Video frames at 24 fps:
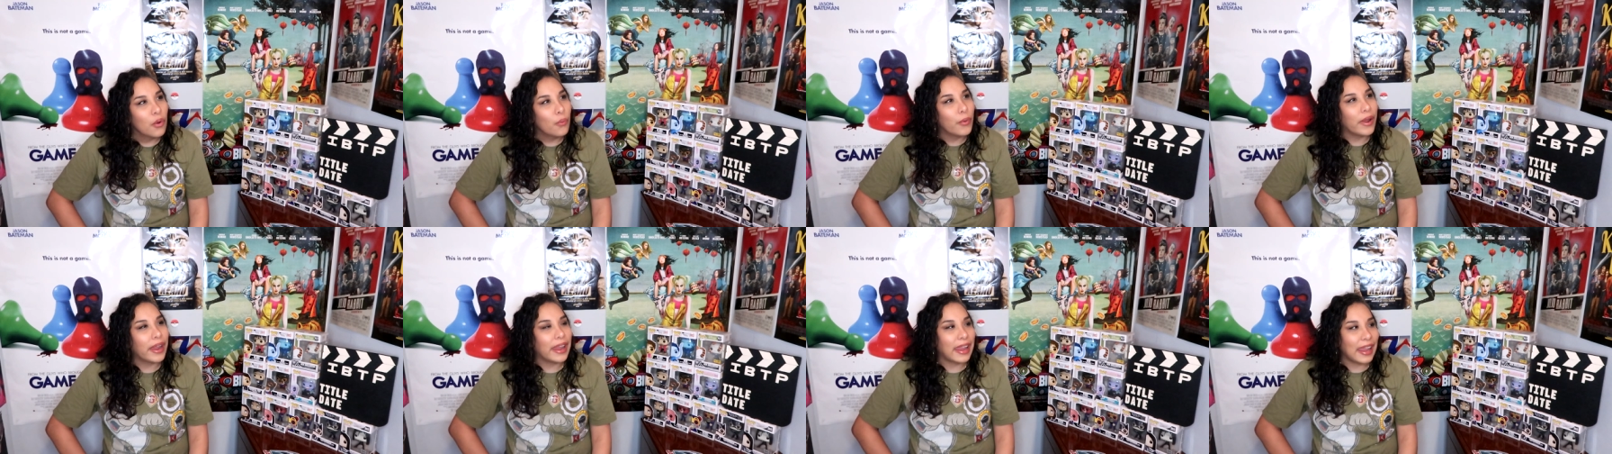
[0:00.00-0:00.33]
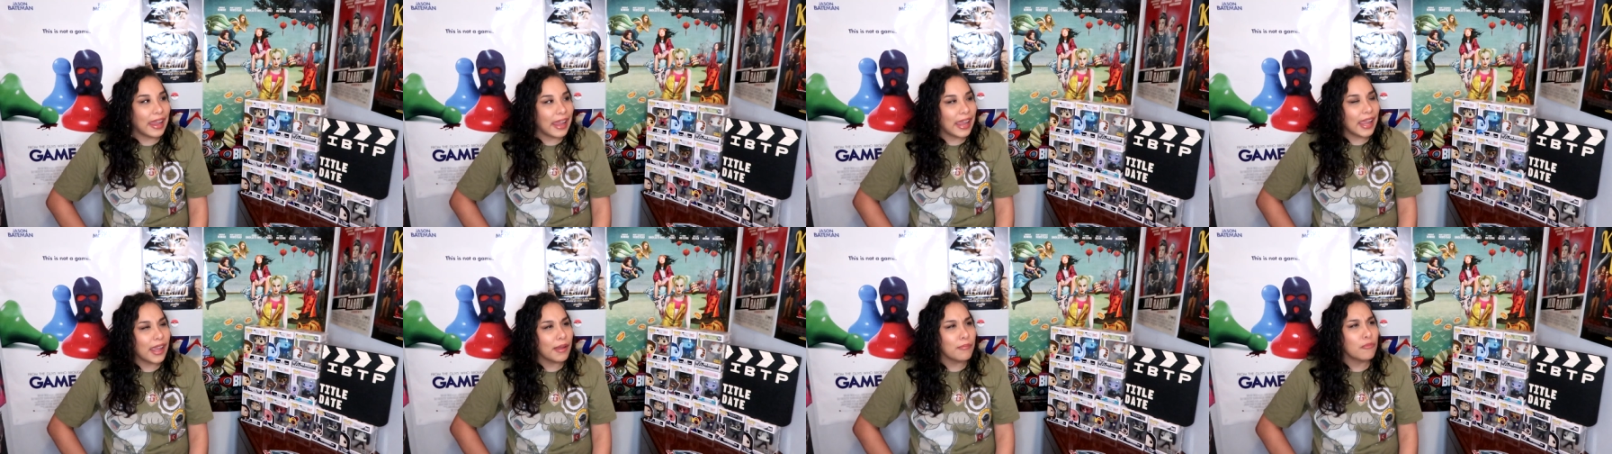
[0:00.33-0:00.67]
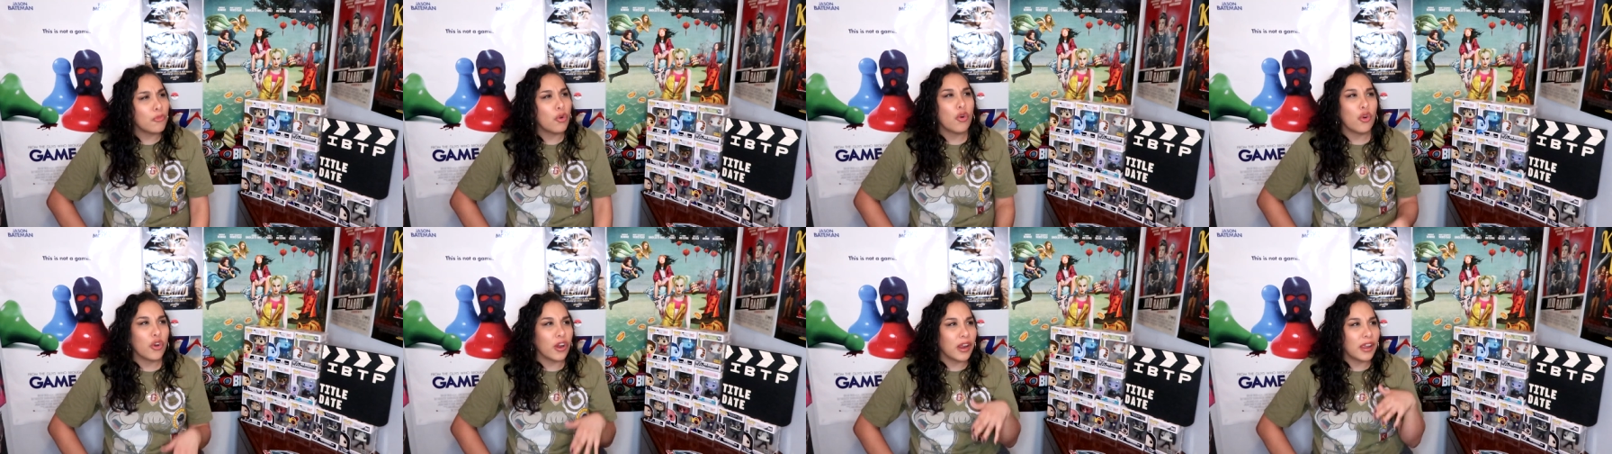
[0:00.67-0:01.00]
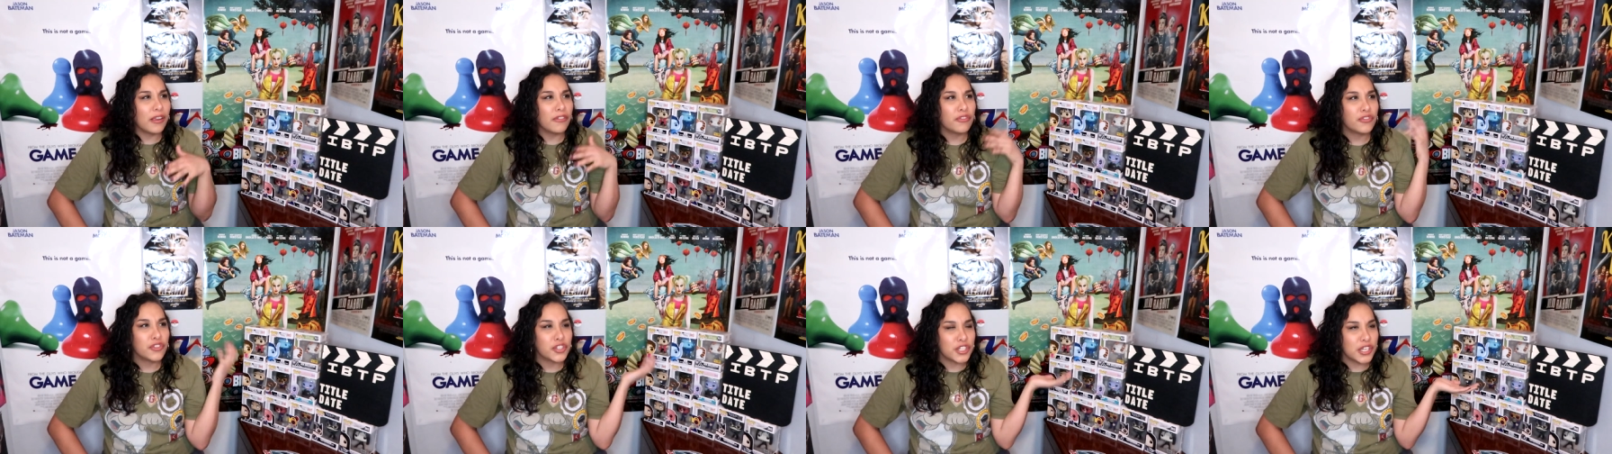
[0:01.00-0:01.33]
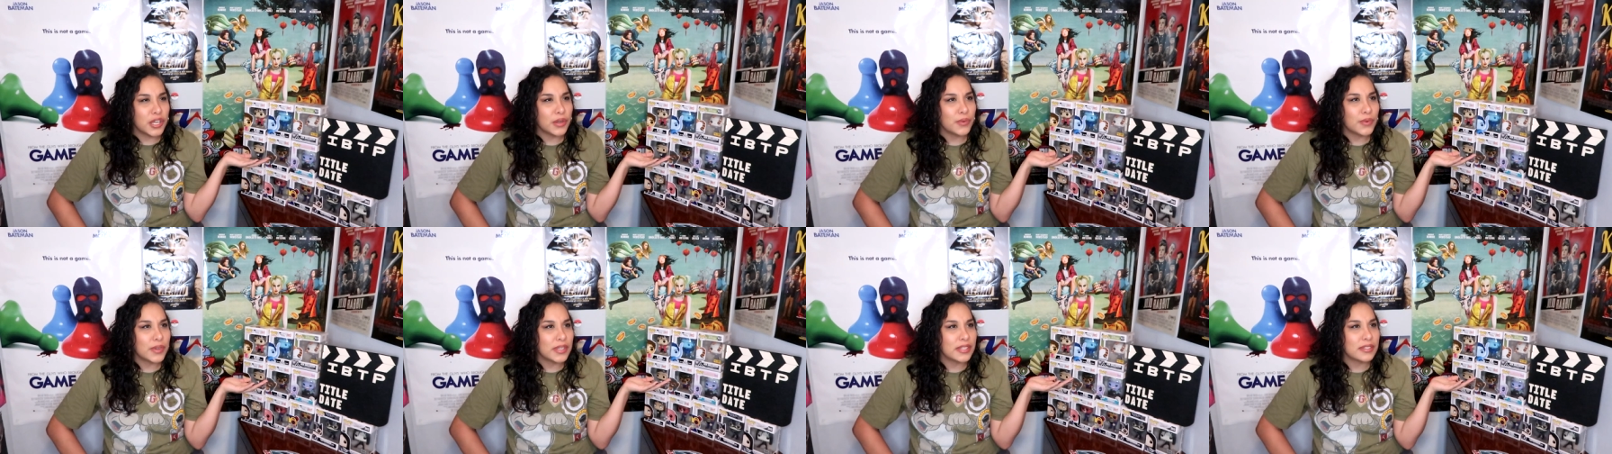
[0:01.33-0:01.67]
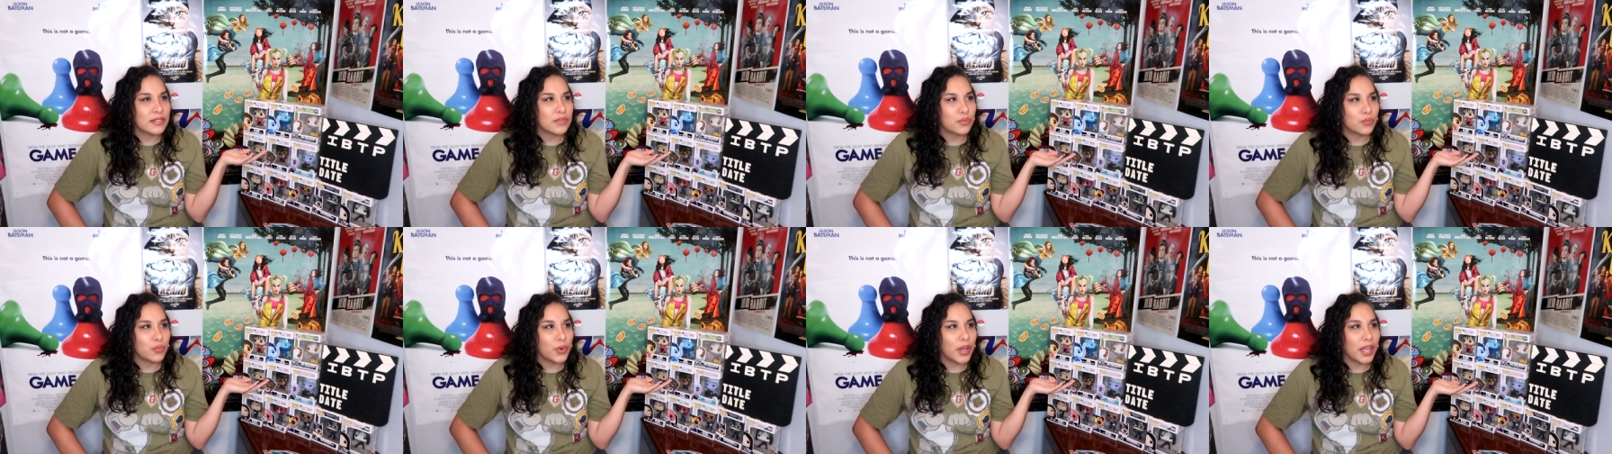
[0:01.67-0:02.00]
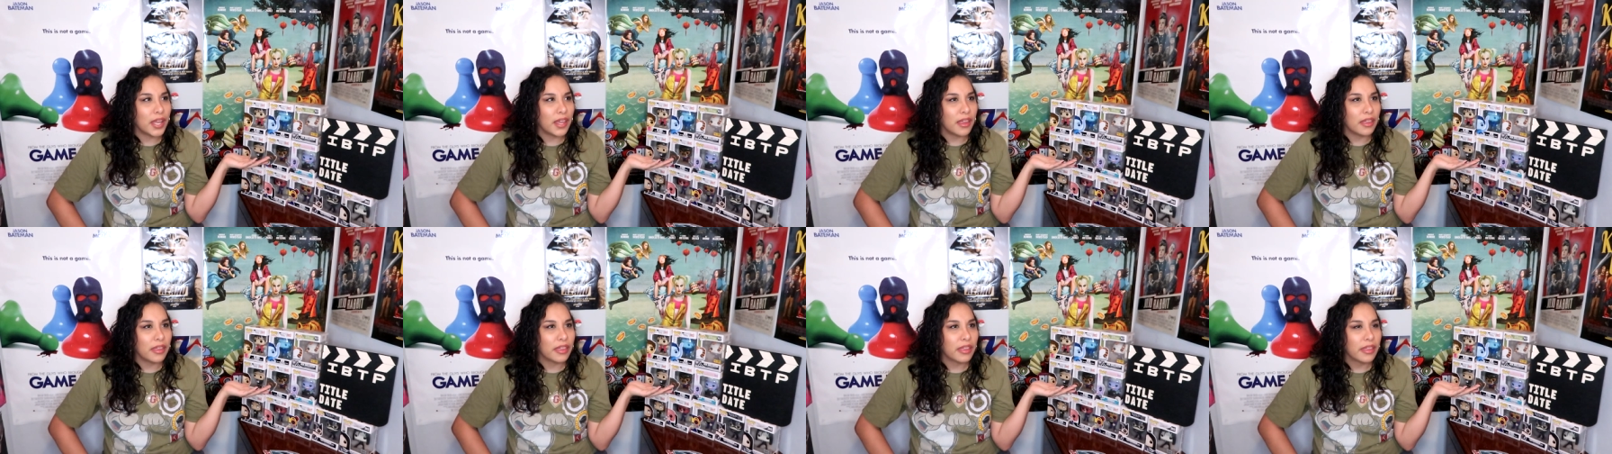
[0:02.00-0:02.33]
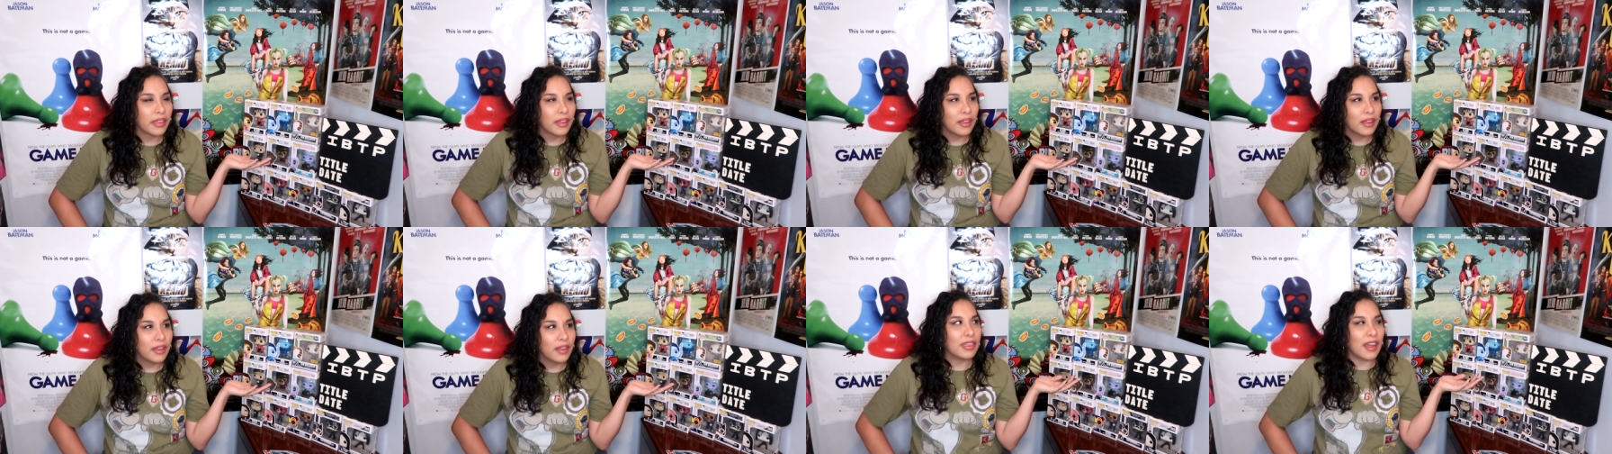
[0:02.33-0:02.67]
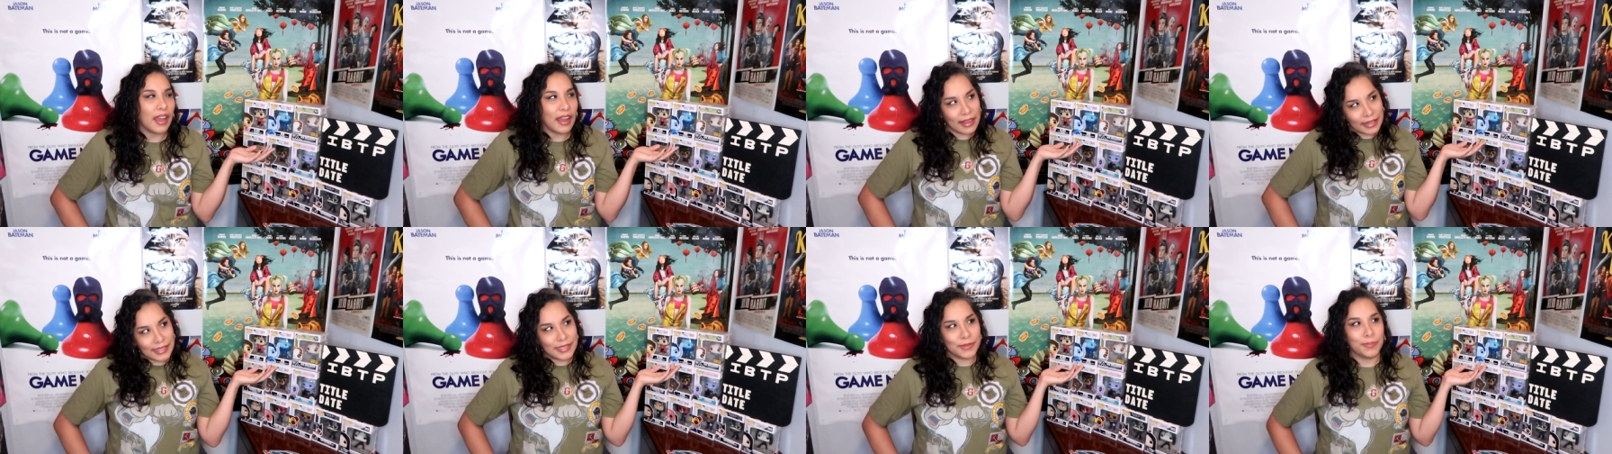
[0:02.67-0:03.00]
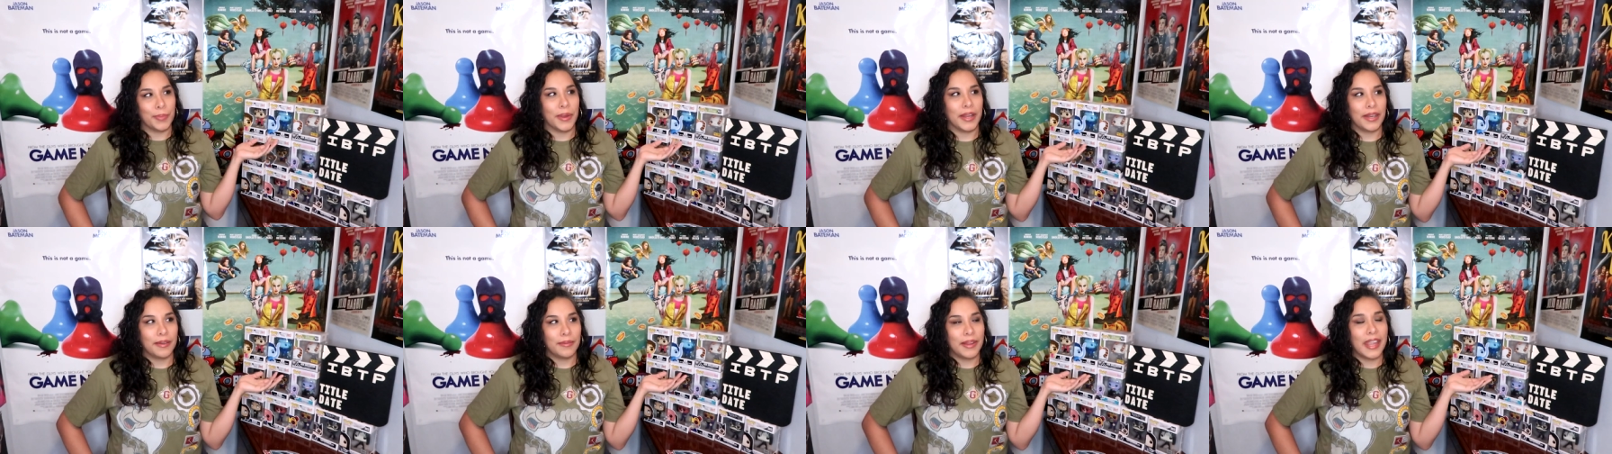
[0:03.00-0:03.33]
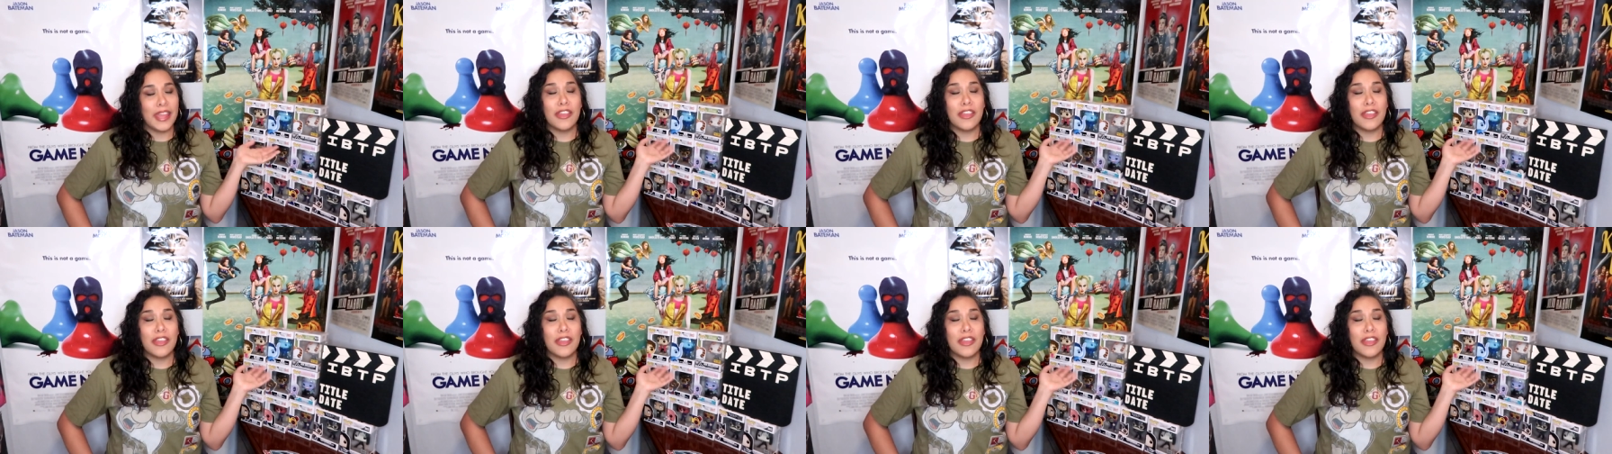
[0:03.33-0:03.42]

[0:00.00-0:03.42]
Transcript: with him or if she was with the husband.